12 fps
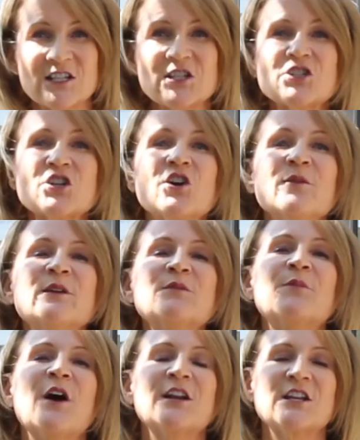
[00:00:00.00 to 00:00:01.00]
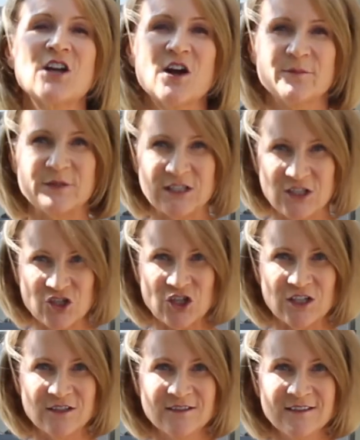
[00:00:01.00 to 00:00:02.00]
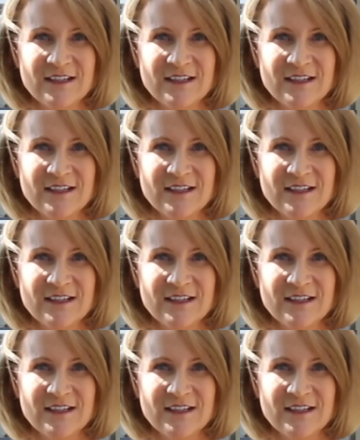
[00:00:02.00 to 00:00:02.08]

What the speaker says: to determine body composition.